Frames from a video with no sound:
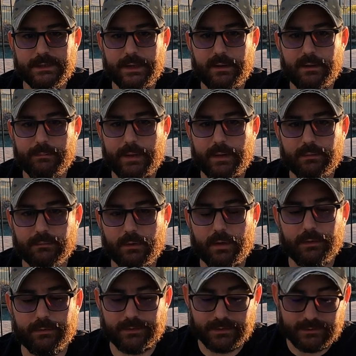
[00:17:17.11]
now about
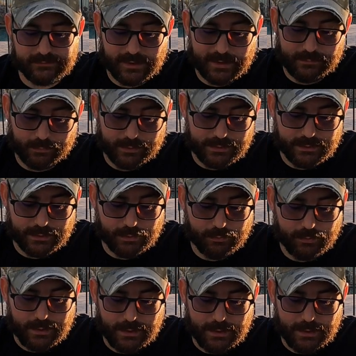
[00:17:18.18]
all things ham radio.